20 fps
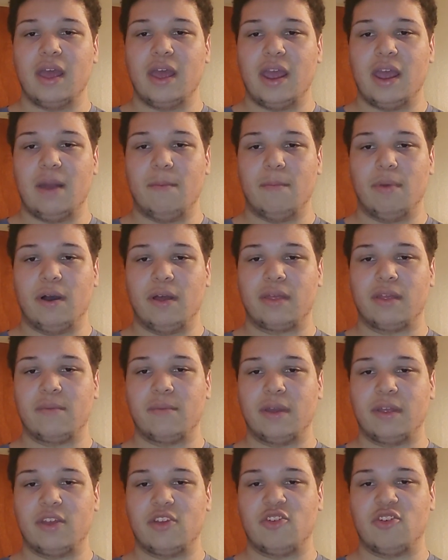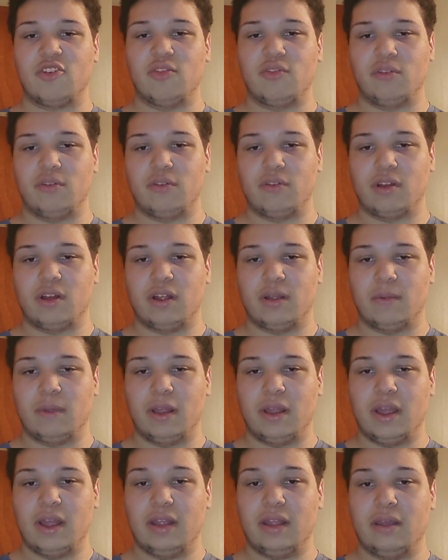in Boston, Massachusetts on
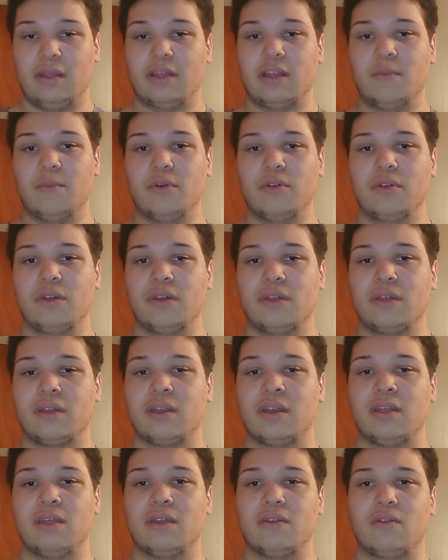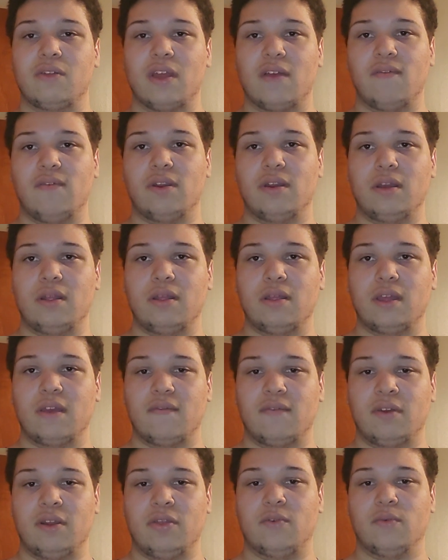December 16,
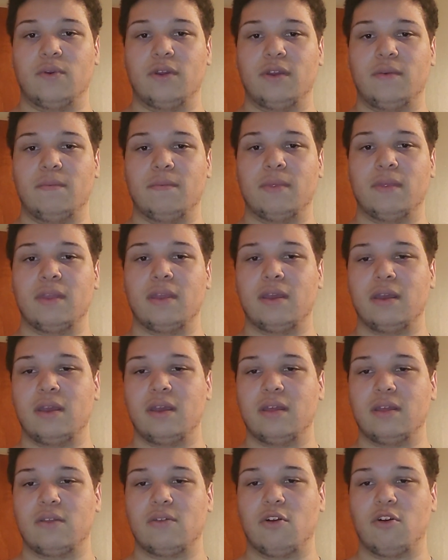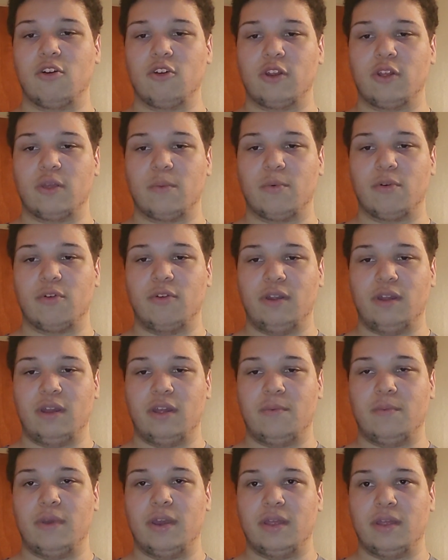1773. The target of the
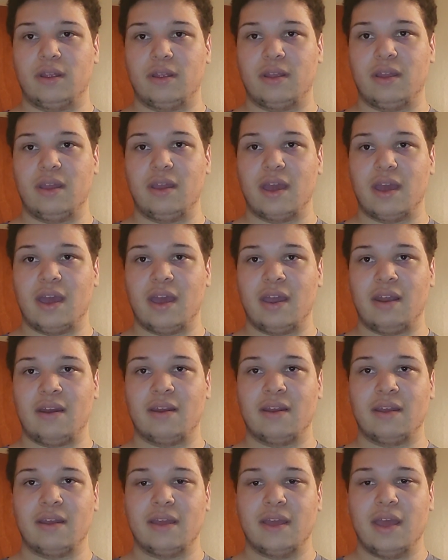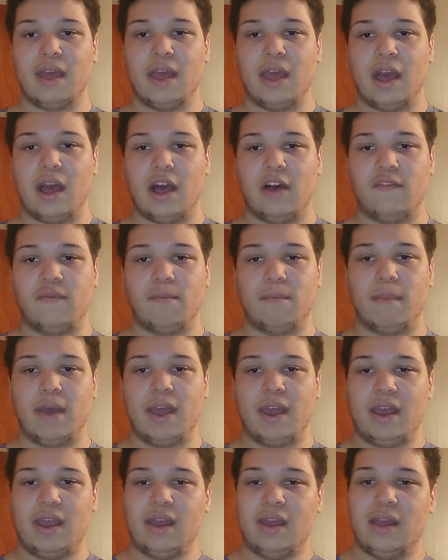protest being the Tea Act of
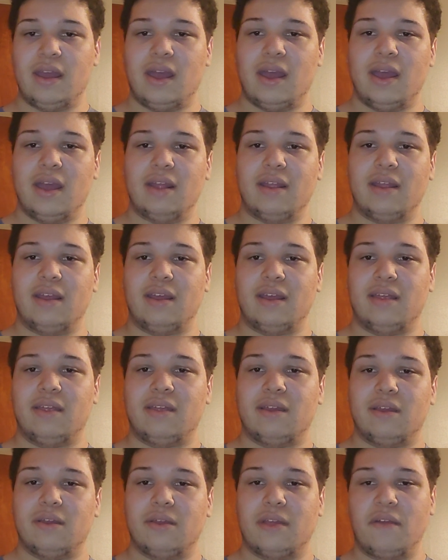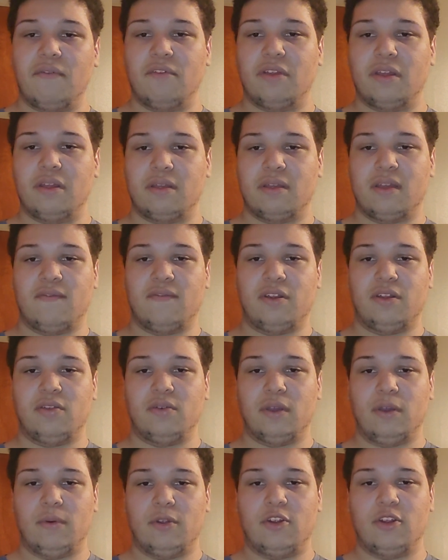May 10,
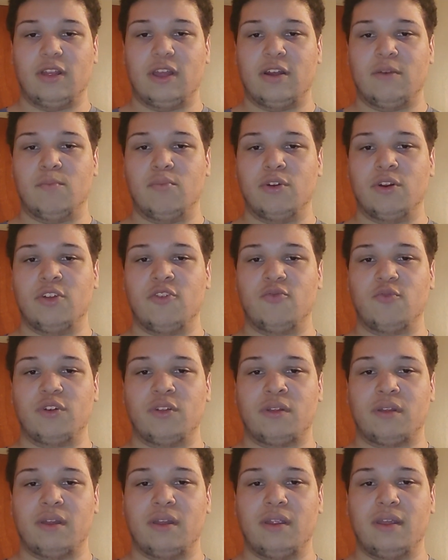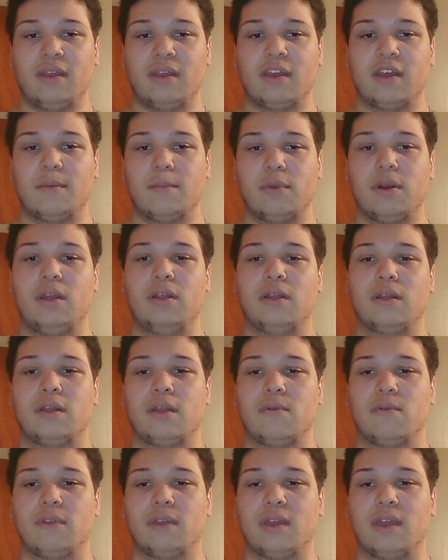1773, which allowed British West India Company to
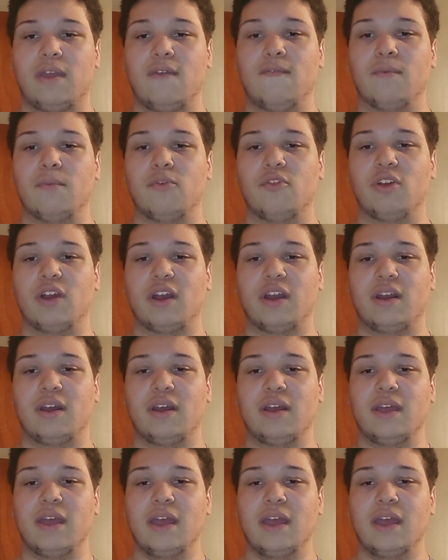sell tea from China